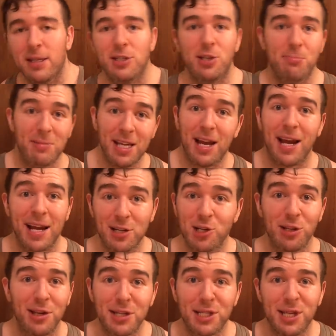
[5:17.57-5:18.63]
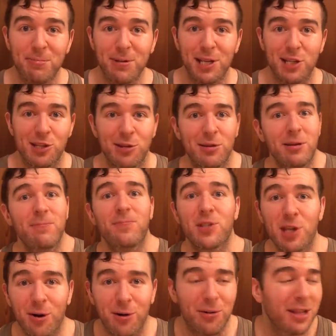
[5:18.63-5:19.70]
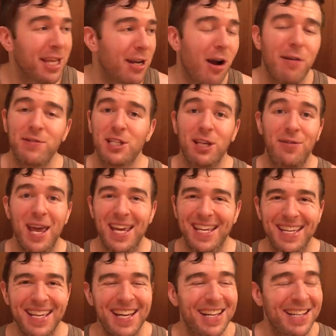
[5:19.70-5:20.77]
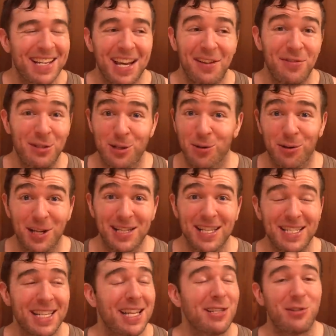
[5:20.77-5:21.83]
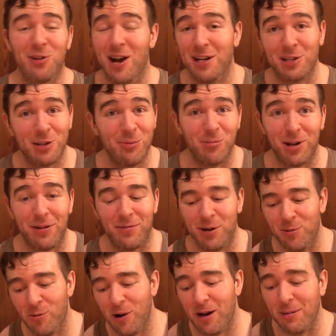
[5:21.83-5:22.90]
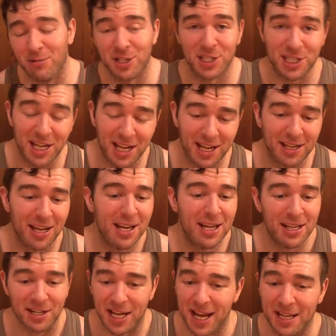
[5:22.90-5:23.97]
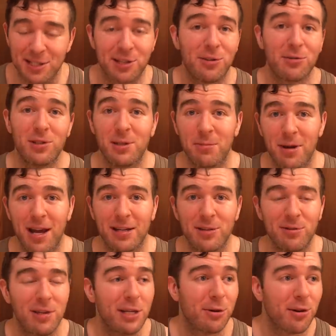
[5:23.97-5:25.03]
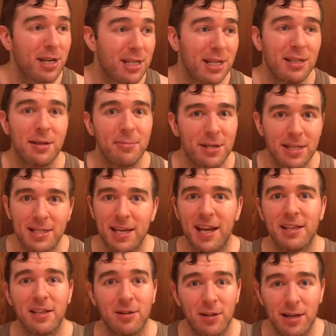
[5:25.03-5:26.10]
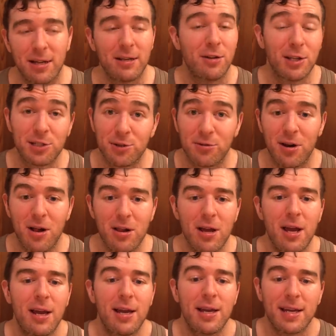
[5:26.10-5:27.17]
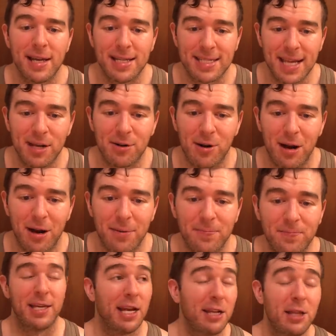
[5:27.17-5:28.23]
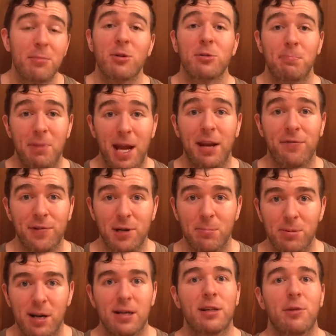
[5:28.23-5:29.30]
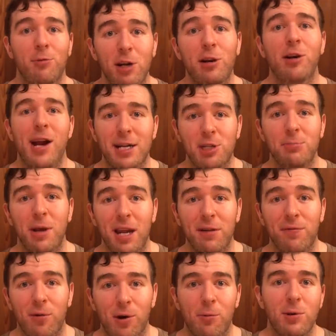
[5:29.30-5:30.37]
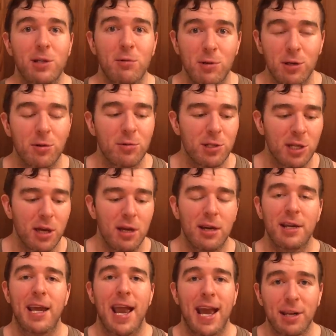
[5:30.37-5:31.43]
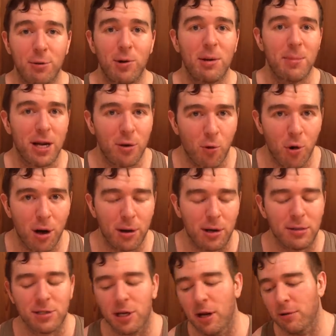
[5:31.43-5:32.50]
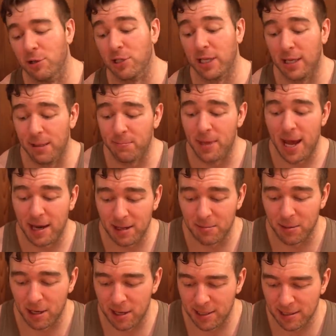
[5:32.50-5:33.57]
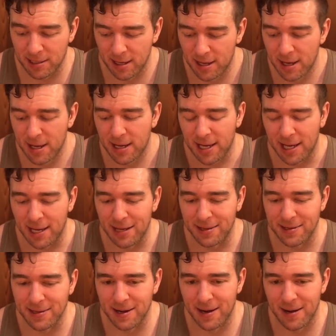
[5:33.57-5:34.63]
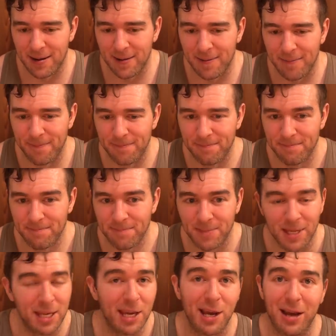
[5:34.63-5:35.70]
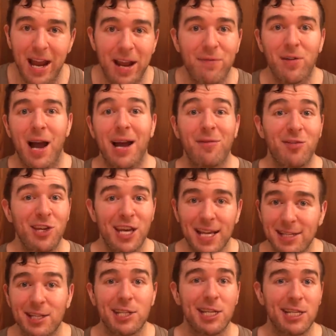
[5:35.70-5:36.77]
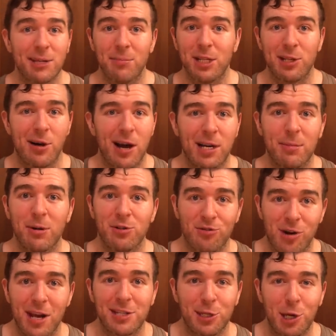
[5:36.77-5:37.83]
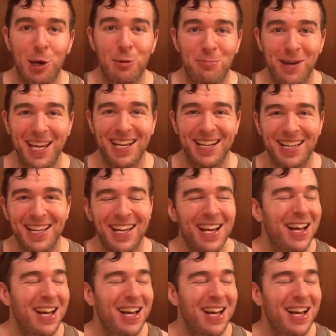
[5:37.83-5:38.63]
to me, I actually like sipping it, dude. So like, obviously, again, if you don't like the taste, dry scoop, whatever you want. I'm just saying, again, circling back to the creatine, the betaine, the glycerol, et cetera, getting the most bang for your buck, like what you're actually paying for when you use an adequate amount of water. So just keep that in mind. And um, yeah, I have, I have yet to see somebody talk about dry scooping